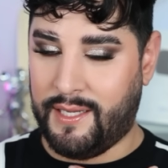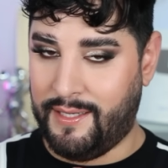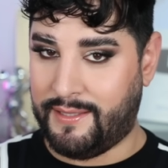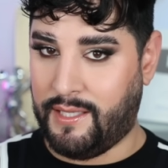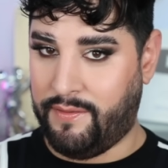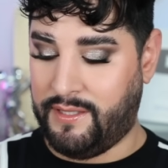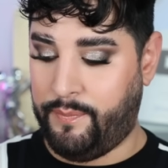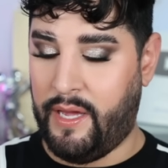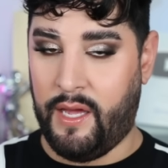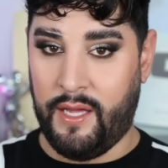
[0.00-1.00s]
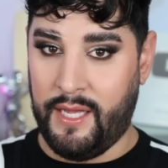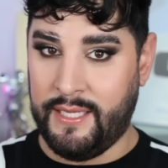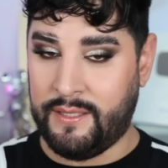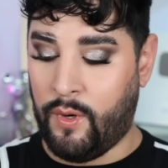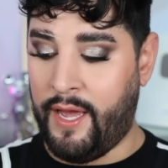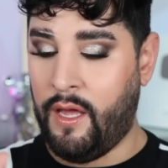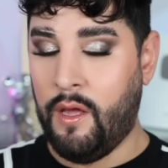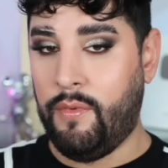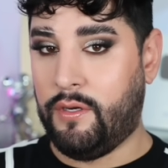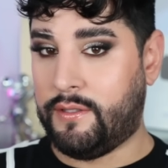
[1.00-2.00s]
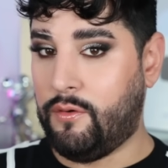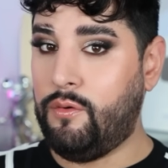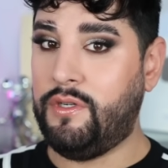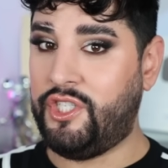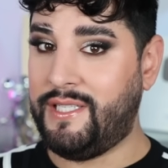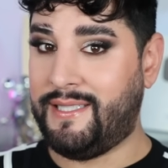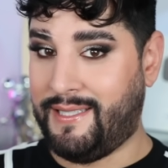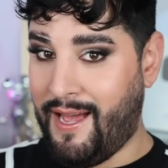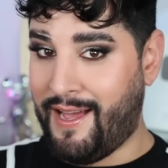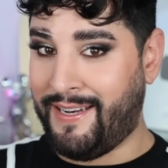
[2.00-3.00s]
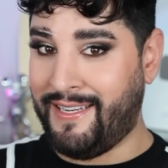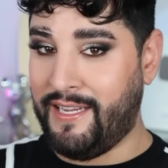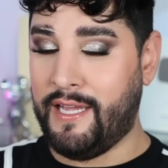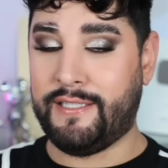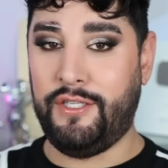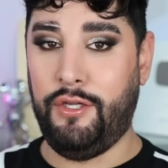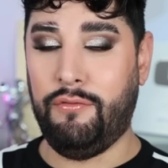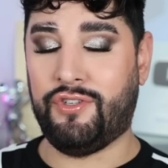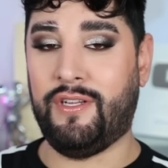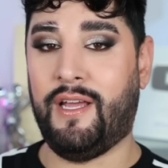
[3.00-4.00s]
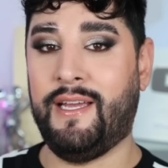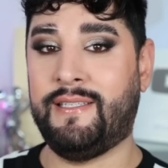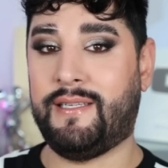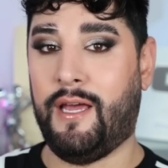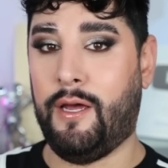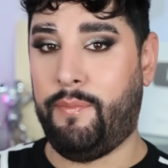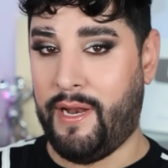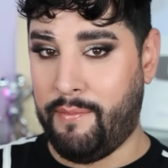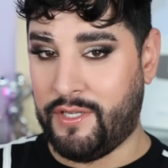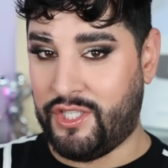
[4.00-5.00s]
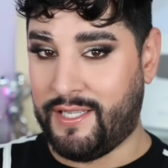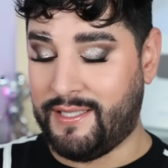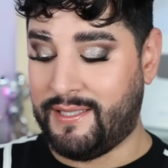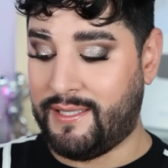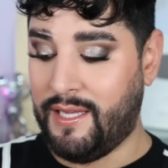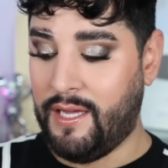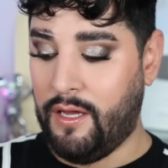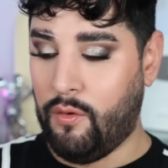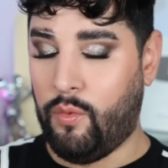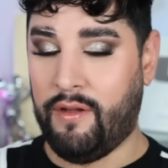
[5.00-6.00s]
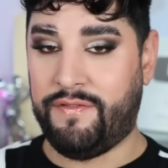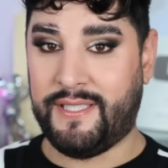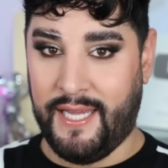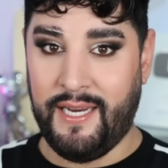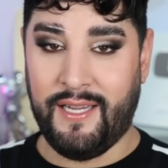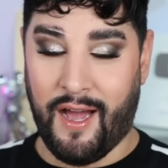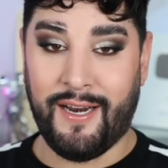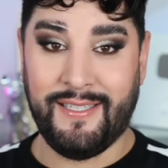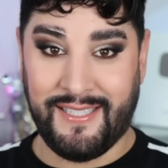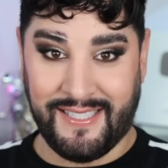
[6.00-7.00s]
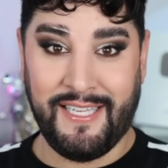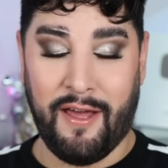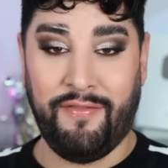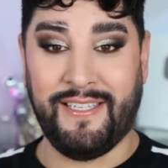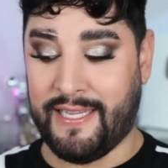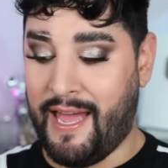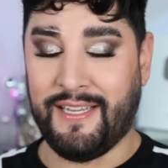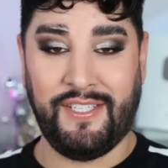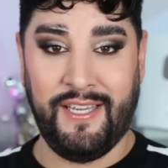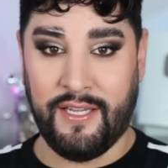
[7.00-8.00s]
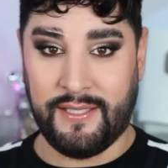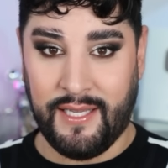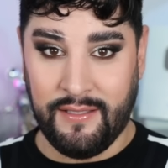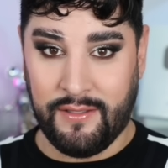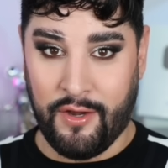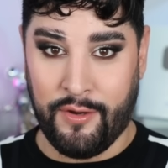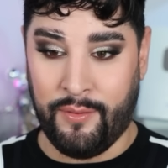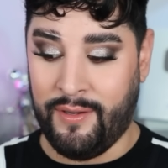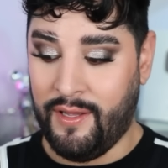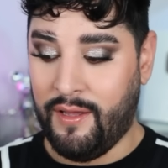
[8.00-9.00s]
colored stuff is better. Here's why. Because all she's done is neutralized her blemishes with skin colored stuff as actually her skin tone.